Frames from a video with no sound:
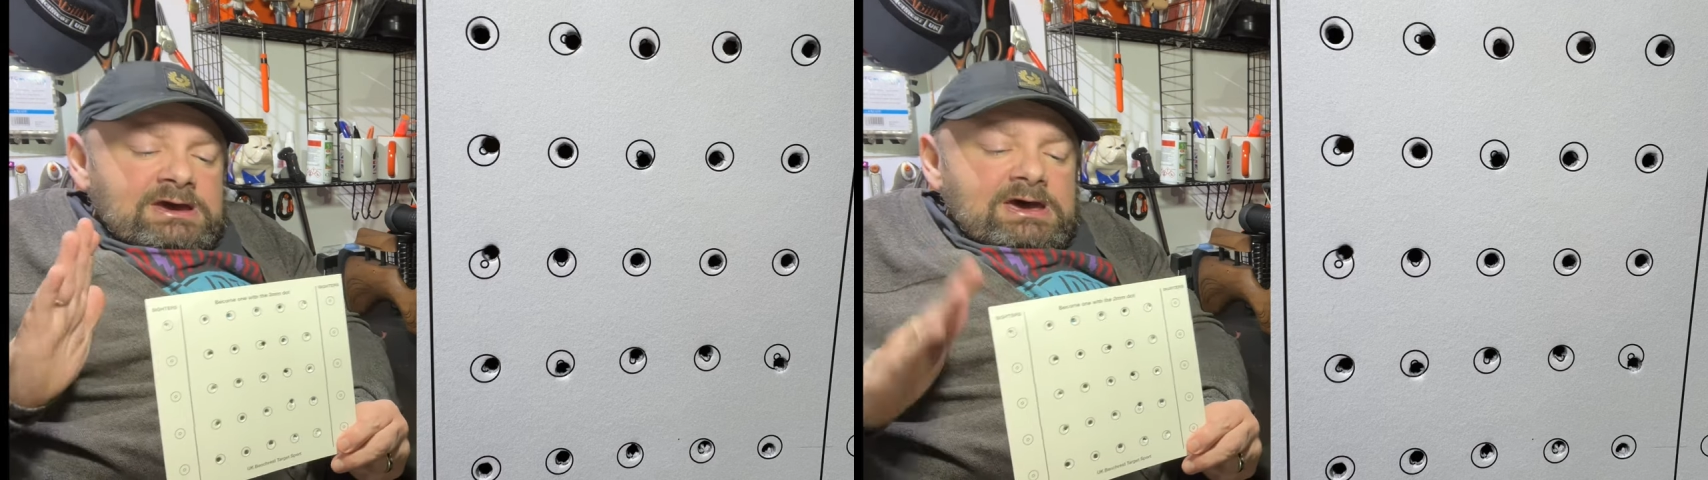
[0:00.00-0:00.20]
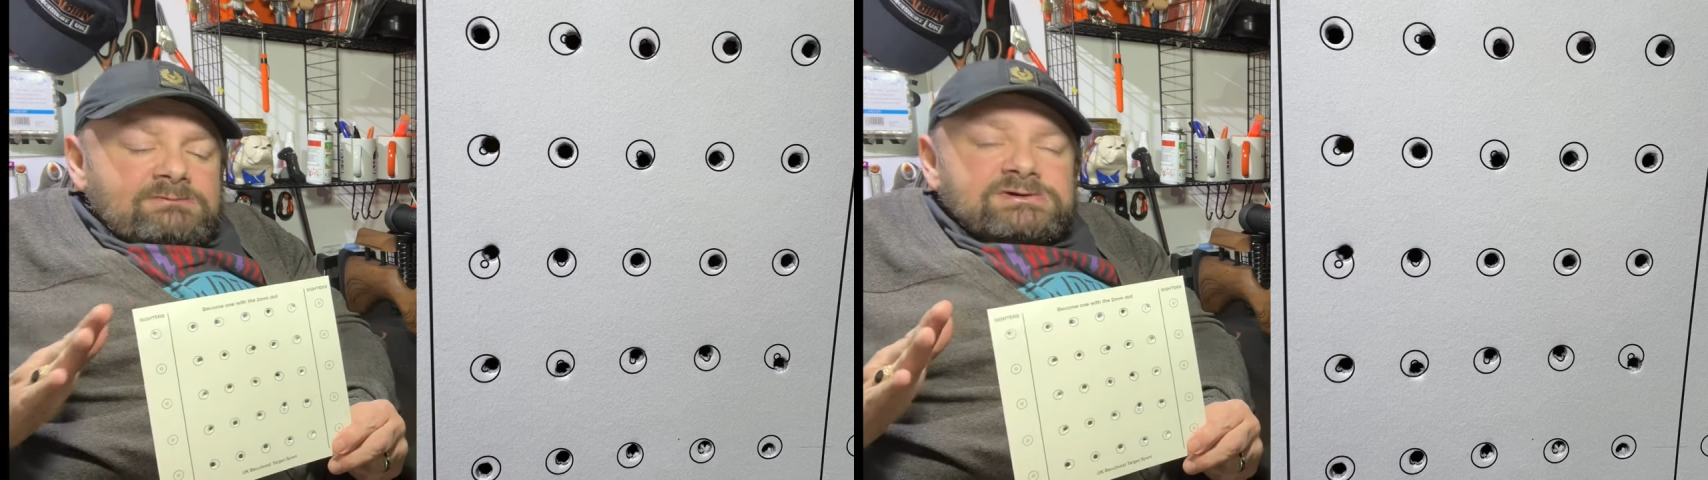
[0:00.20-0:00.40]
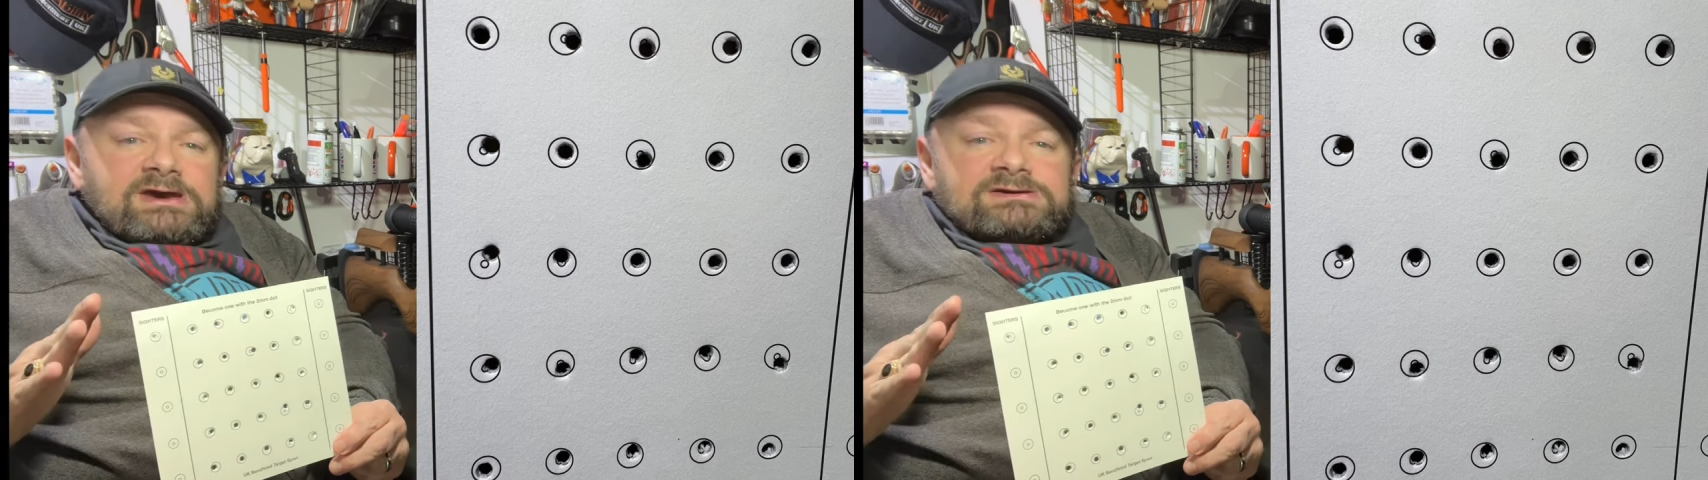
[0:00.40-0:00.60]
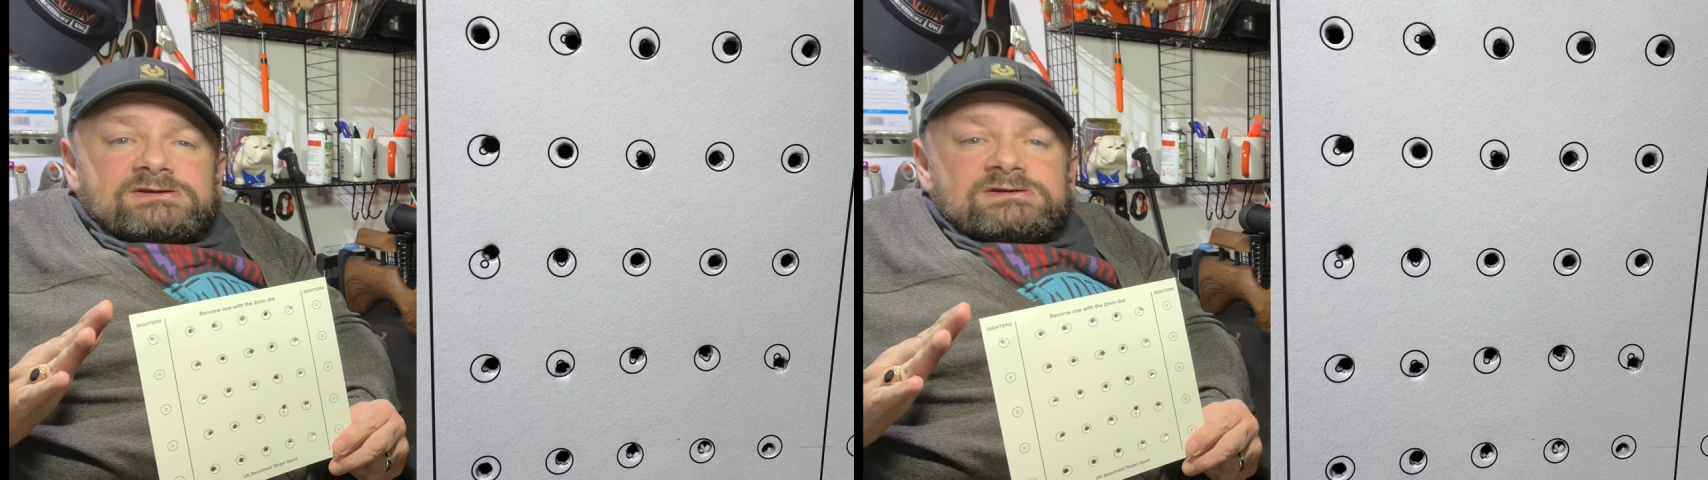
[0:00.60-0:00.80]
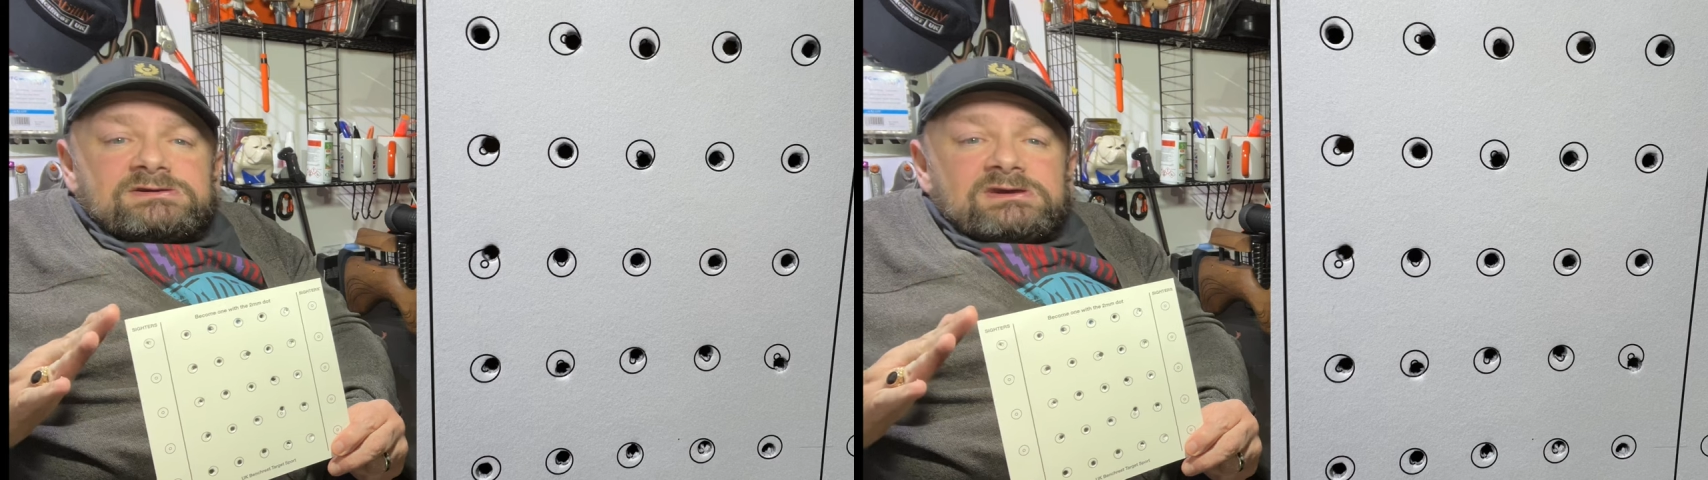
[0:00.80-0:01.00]
I'm
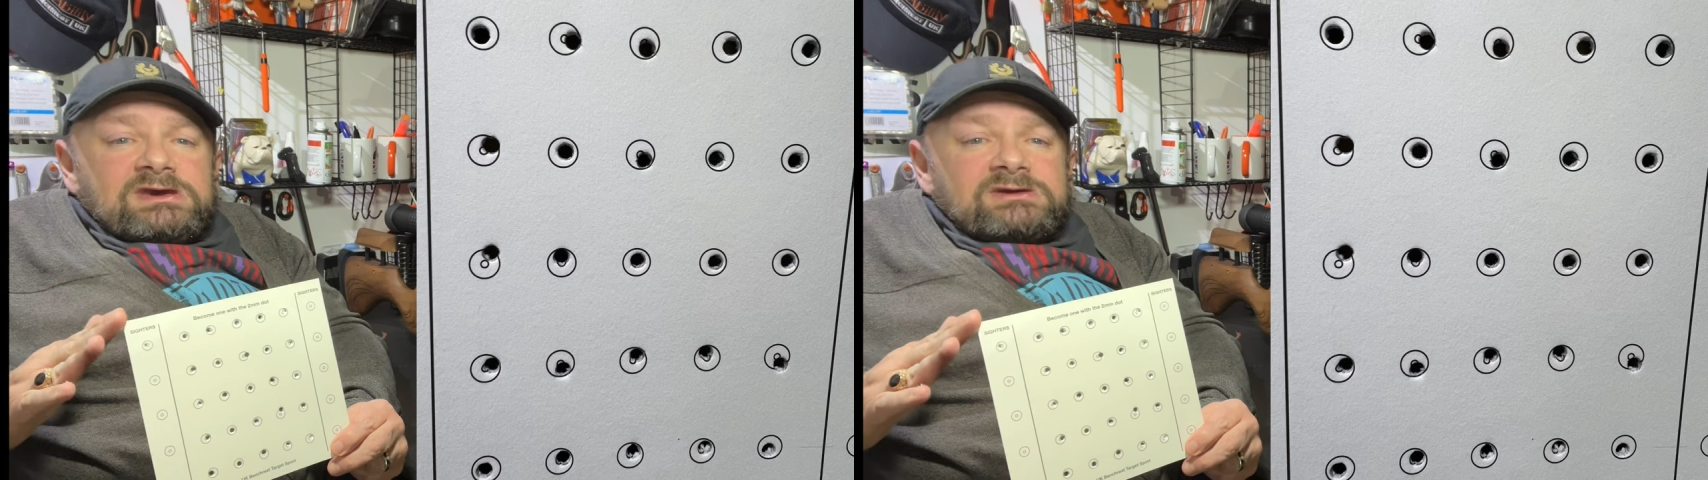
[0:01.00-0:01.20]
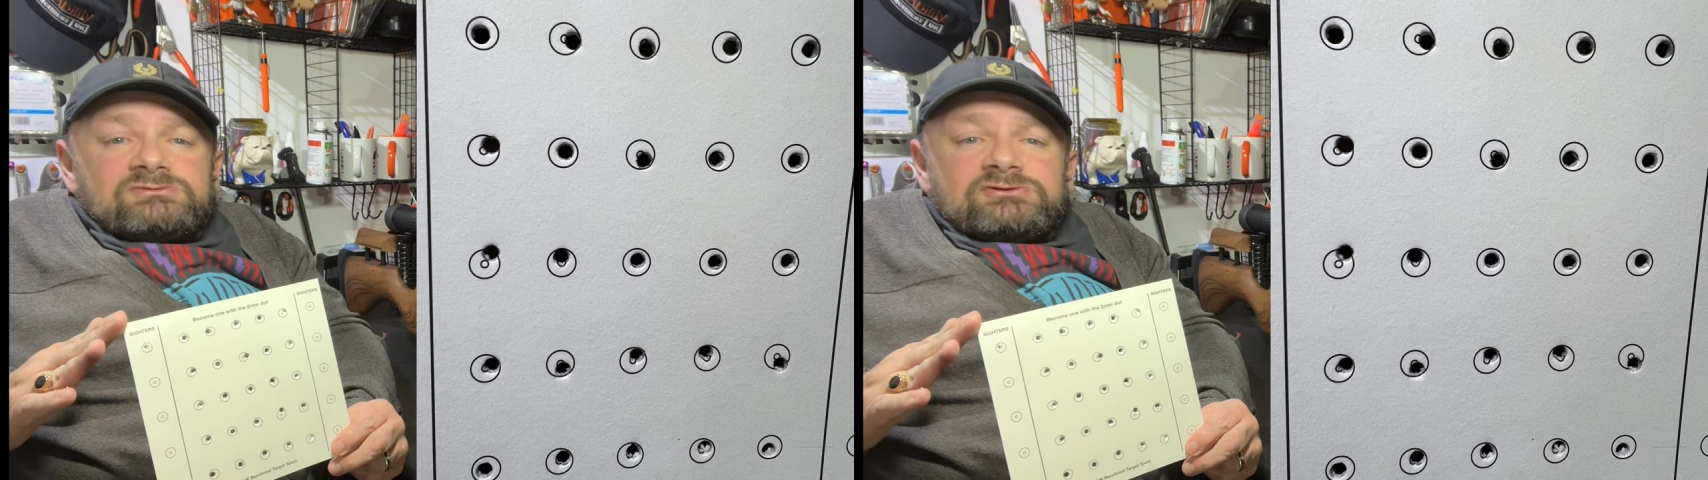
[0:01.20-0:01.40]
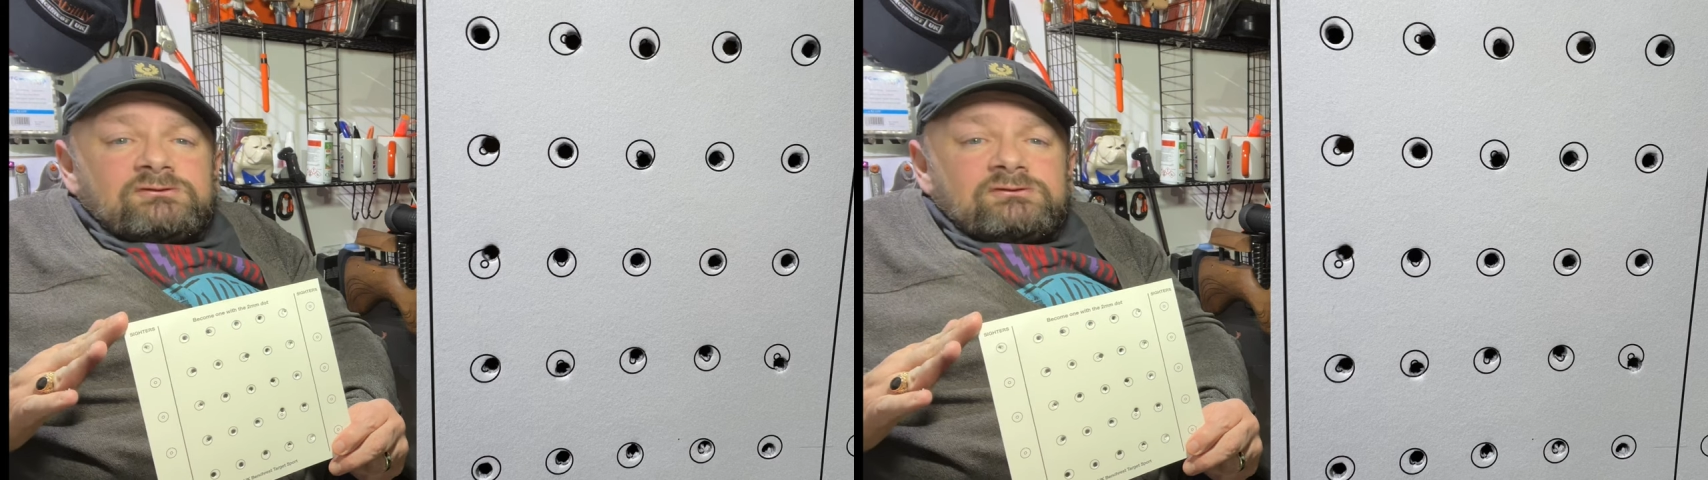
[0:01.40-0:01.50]
getting um,